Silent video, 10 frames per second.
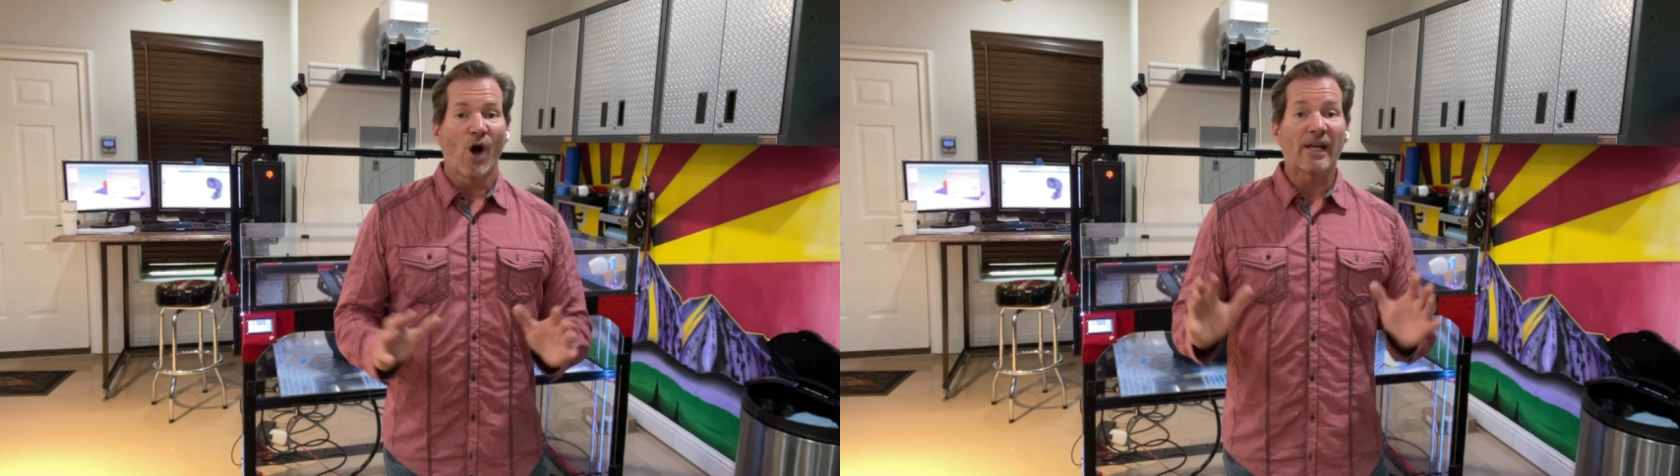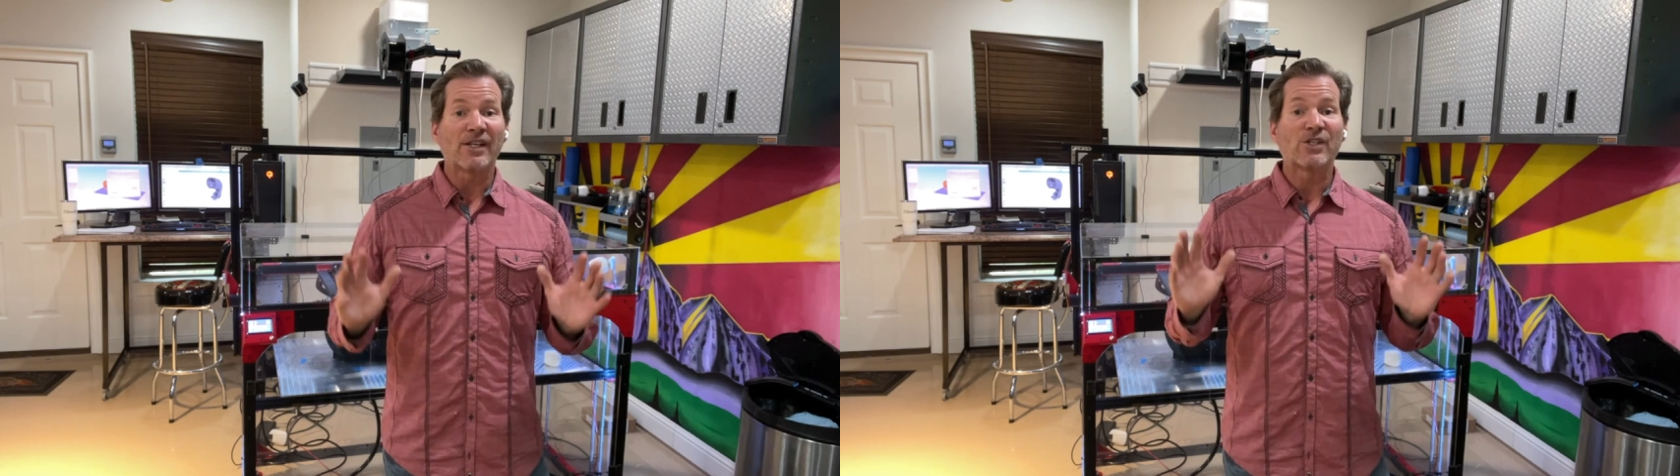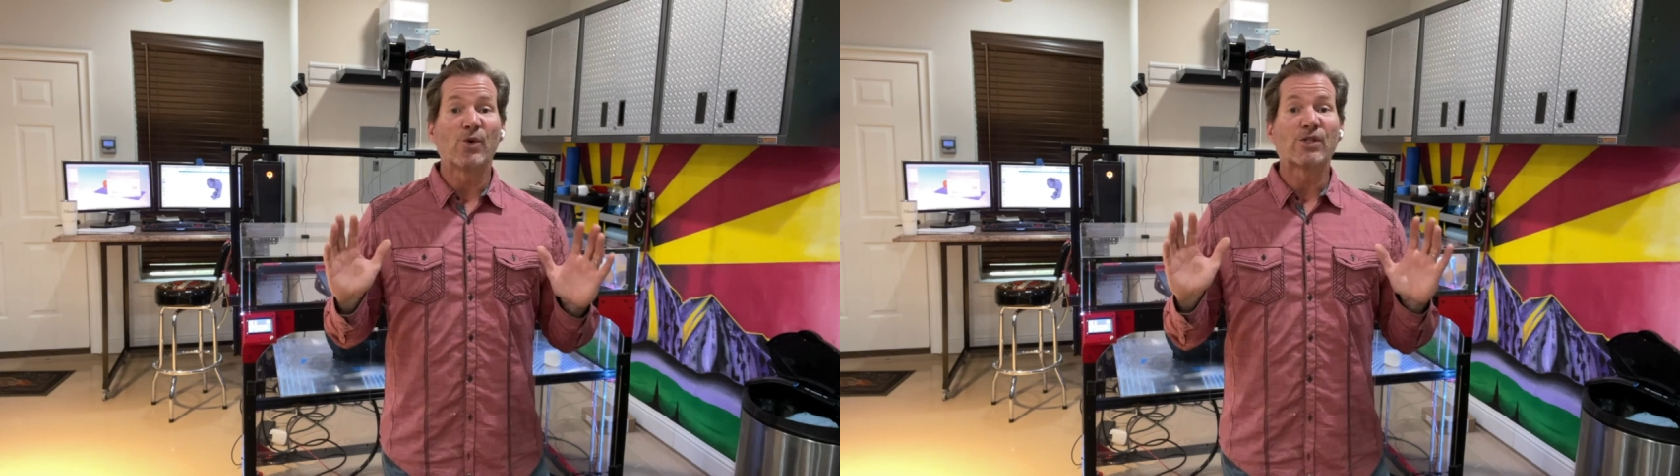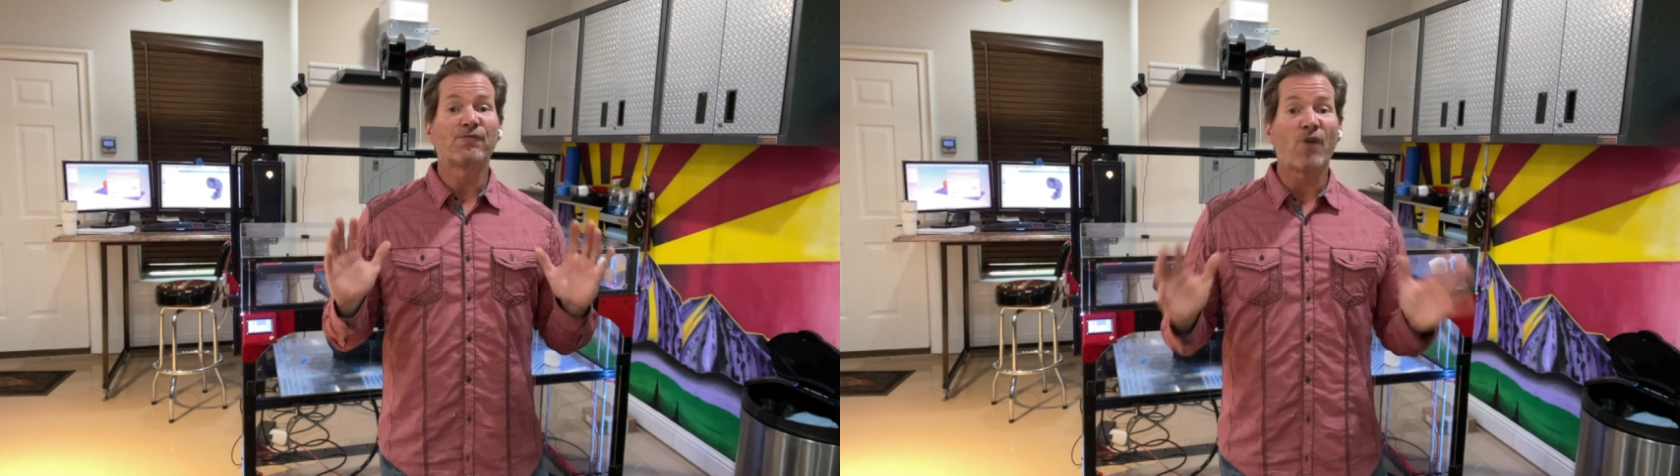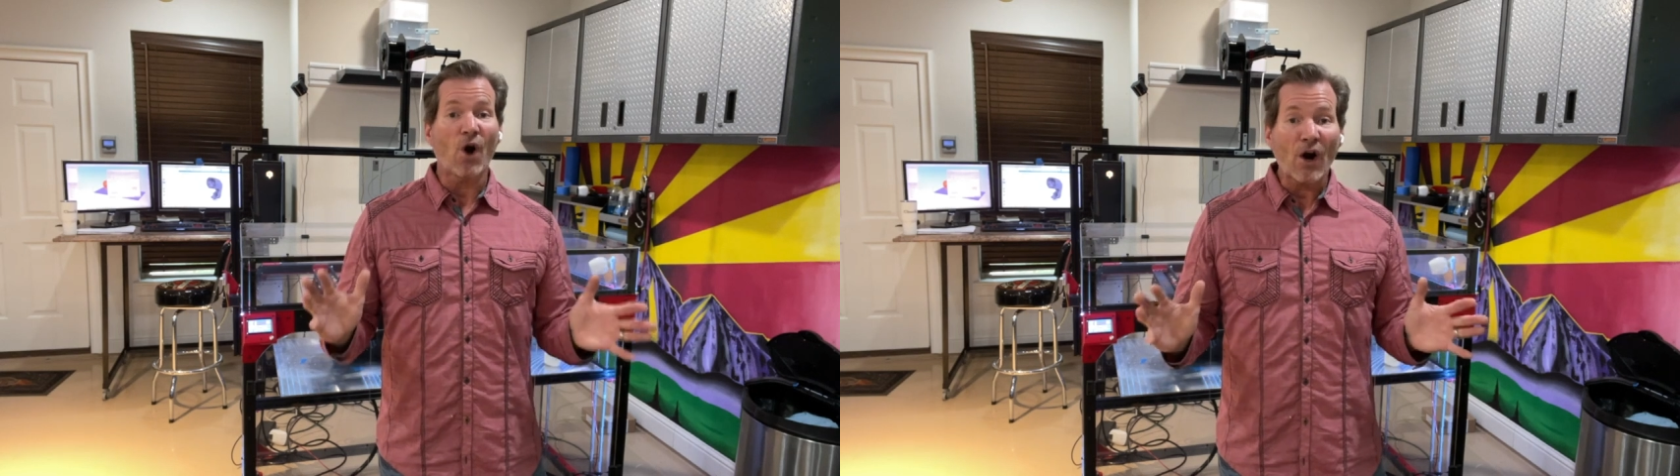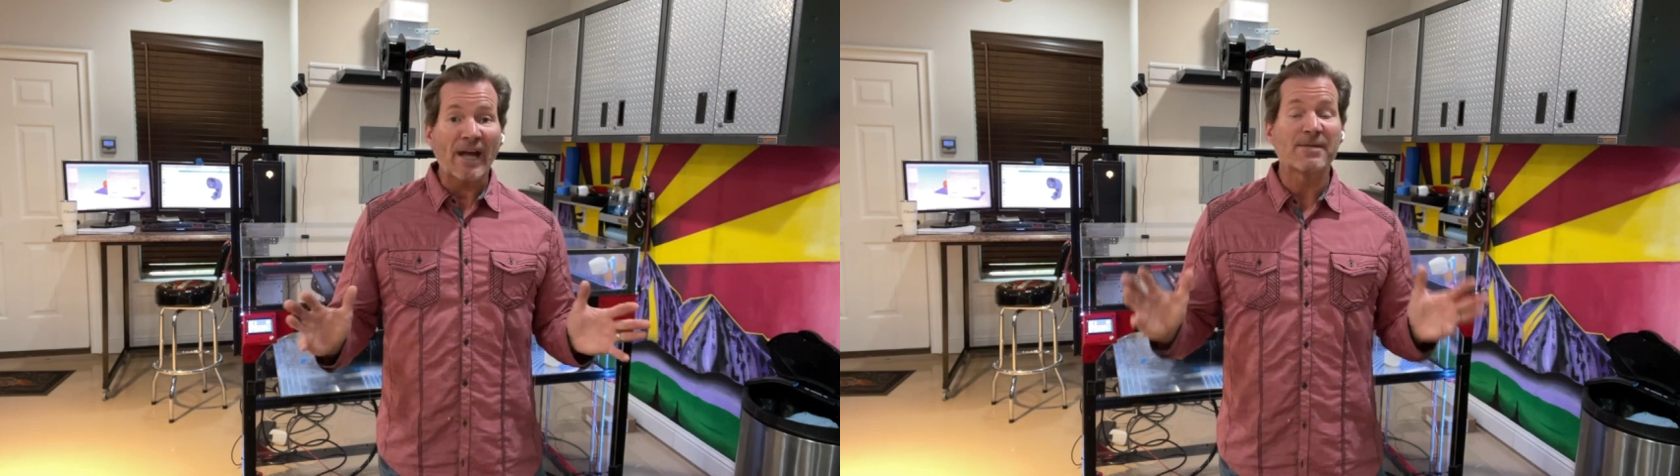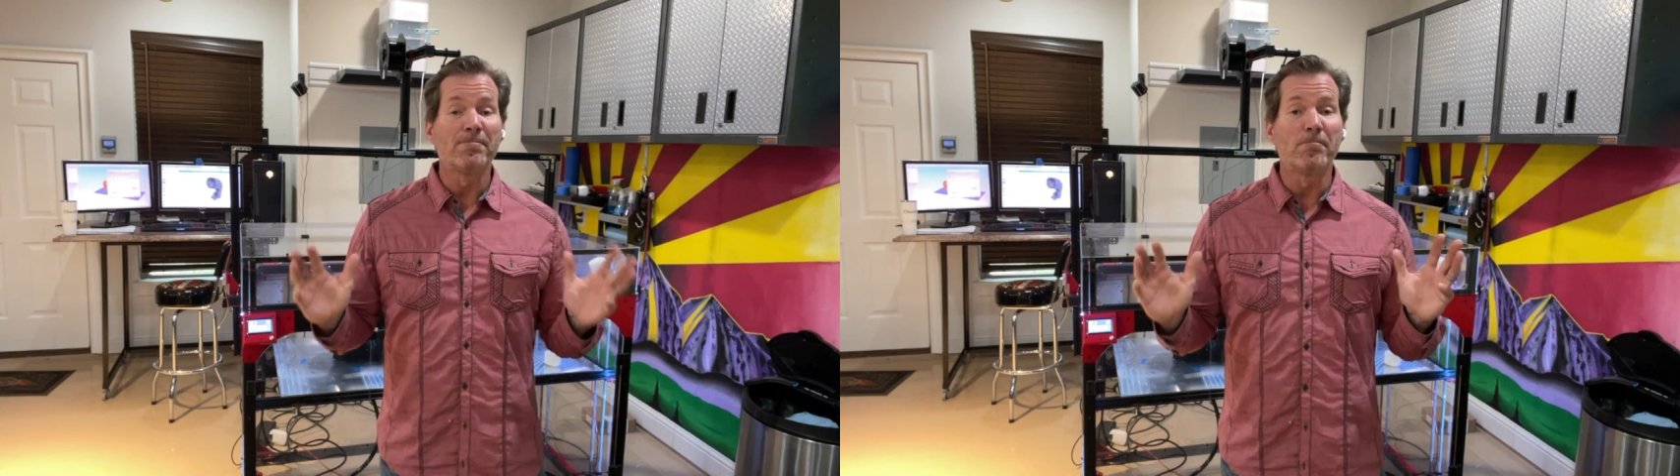Okay, so as far as